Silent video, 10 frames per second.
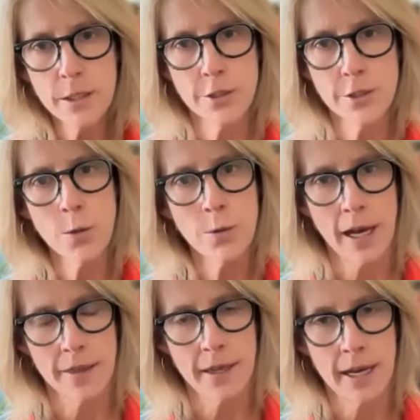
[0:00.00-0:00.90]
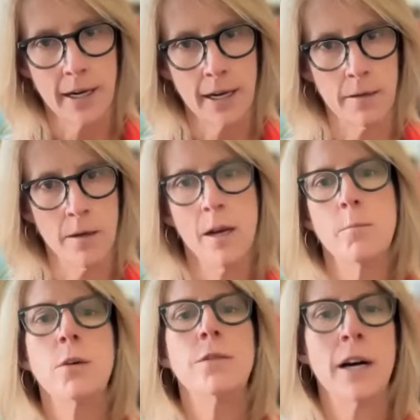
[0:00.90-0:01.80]
so that they can
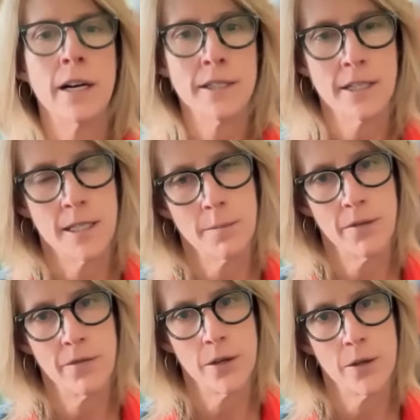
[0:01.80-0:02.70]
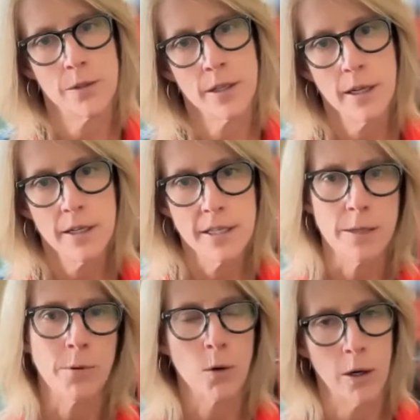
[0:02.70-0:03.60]
move on to some of those
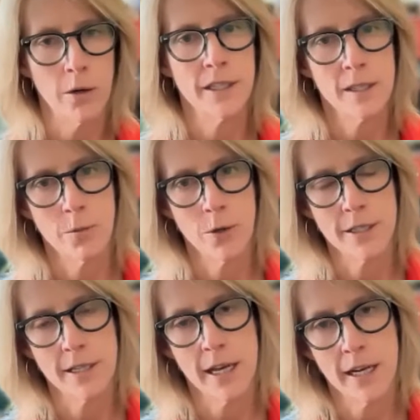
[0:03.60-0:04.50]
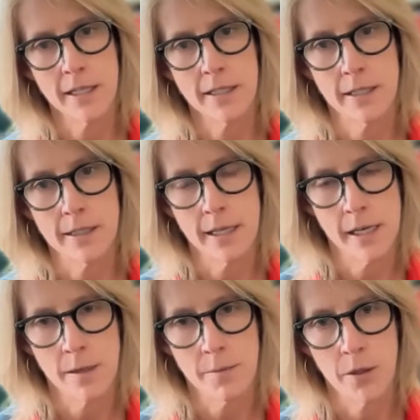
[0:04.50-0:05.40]
deeper quality supports that exist
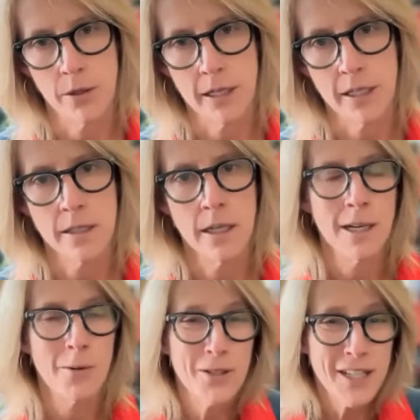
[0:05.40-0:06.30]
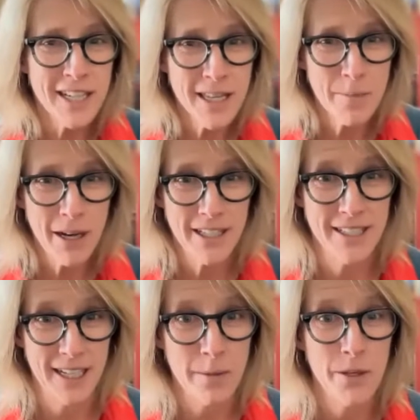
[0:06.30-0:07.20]
in communities. We're teaching them how to
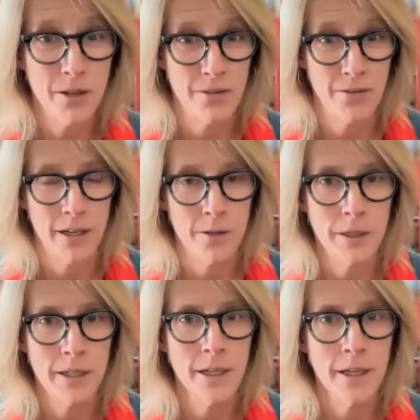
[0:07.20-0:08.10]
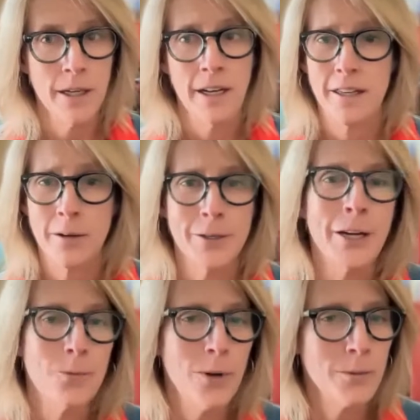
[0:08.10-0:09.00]
set up their environment. There was
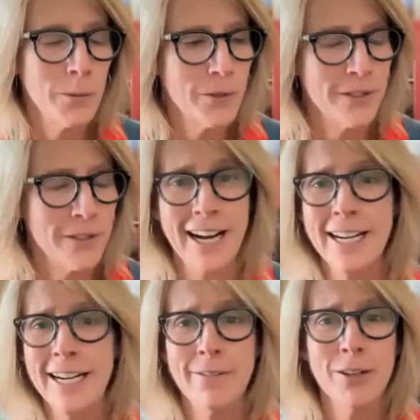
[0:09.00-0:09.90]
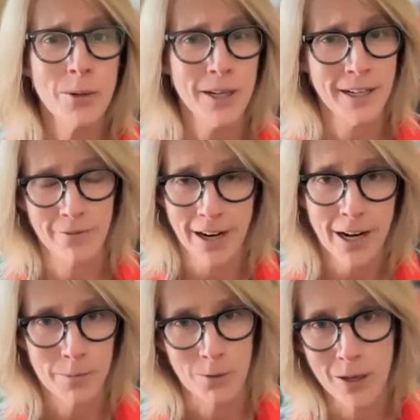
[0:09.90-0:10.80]
one woman who said, I didn't even know what an
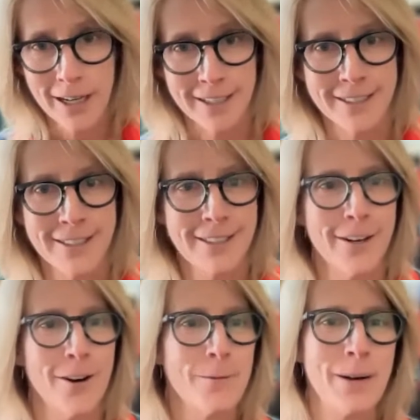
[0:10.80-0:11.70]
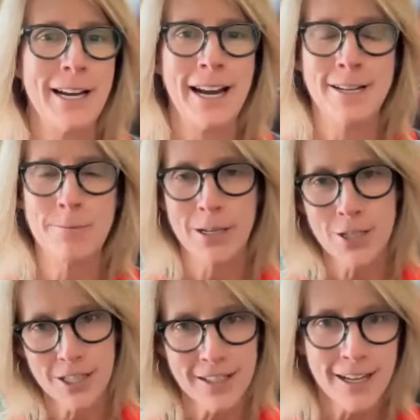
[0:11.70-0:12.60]
environment was, you know, but
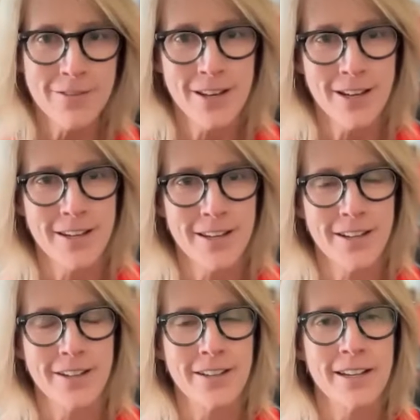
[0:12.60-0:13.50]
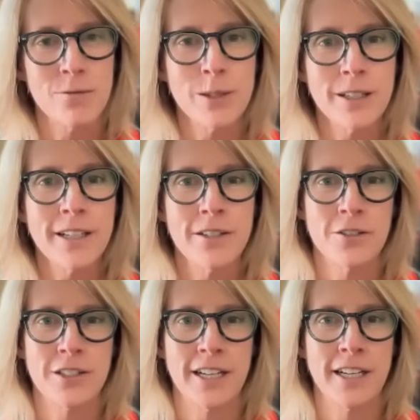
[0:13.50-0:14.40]
she left the class really
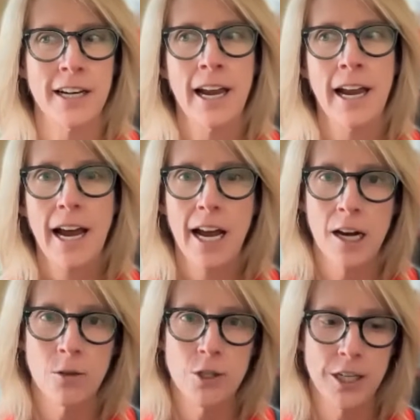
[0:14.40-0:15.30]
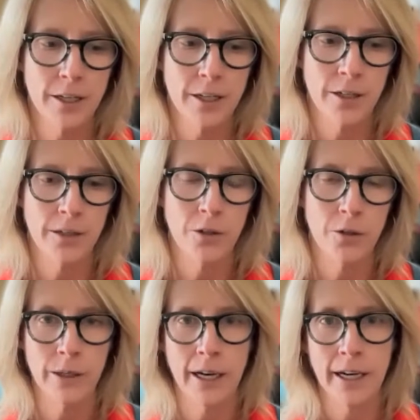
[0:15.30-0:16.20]
understanding how she could
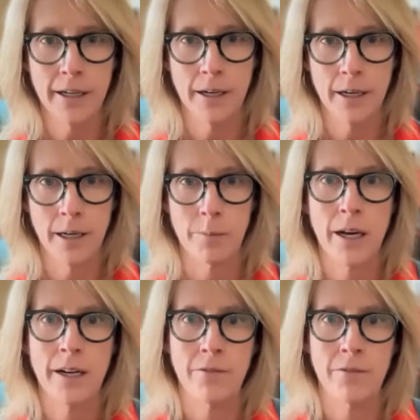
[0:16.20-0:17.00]
create an